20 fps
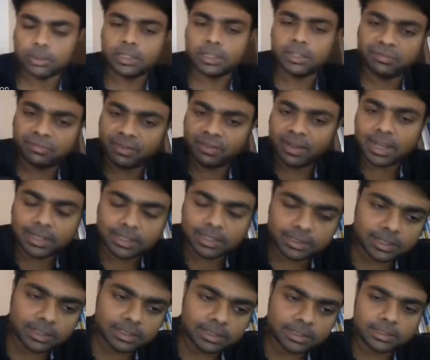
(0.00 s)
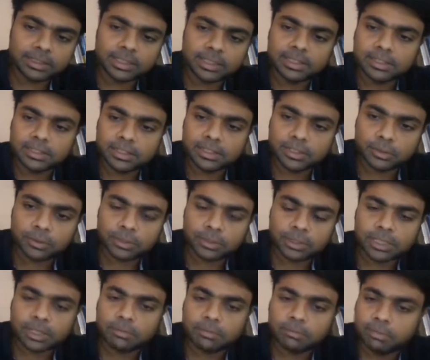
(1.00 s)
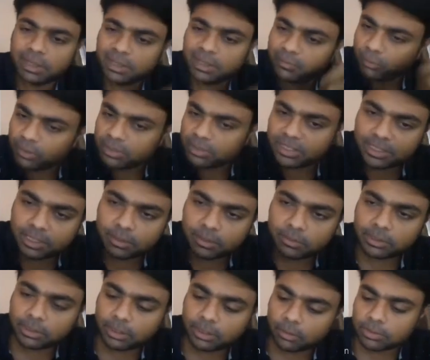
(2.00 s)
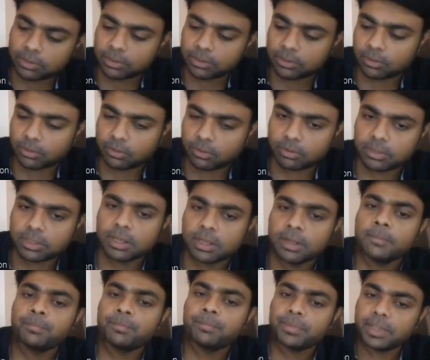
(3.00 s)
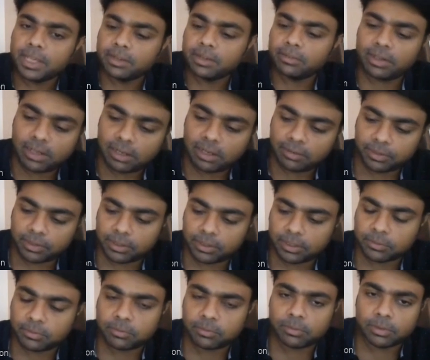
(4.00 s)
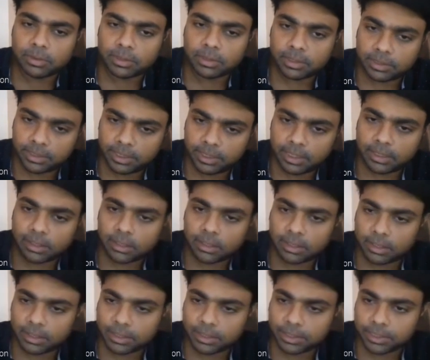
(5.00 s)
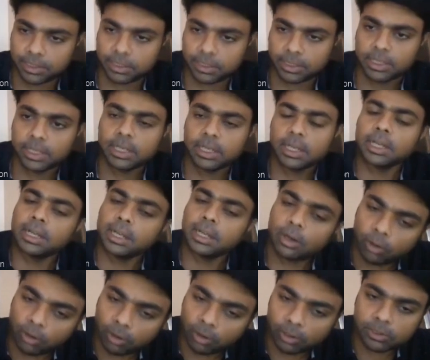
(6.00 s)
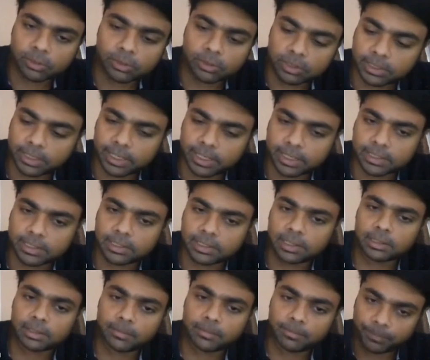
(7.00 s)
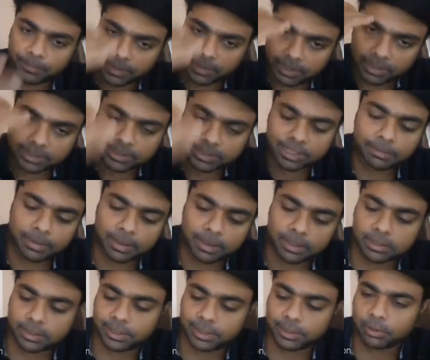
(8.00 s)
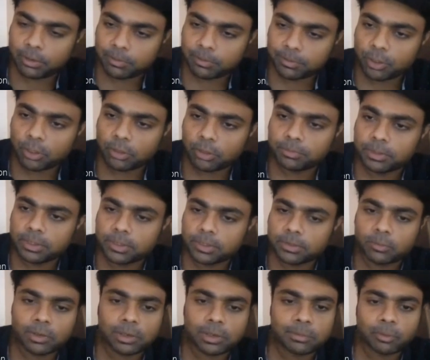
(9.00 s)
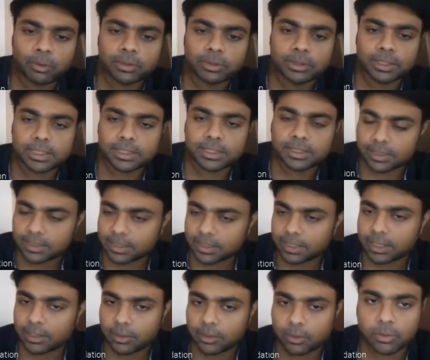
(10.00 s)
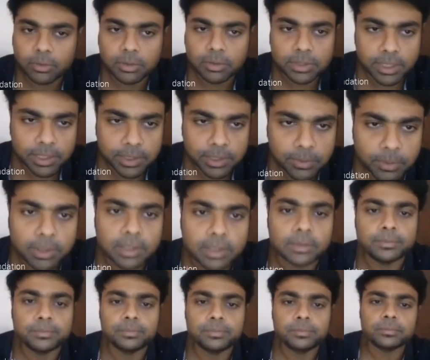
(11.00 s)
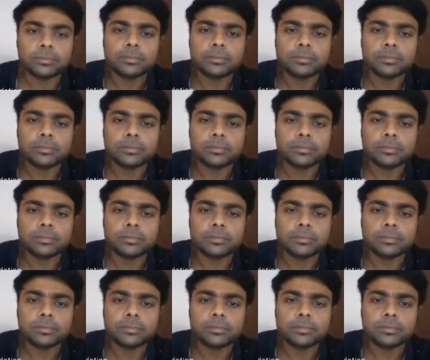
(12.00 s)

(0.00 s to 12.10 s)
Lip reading: So the fact that these institutions have bid for 61,000 crores even after this CRR reduction also states that there is capacity to absorb this 1.36 lakh crores as well.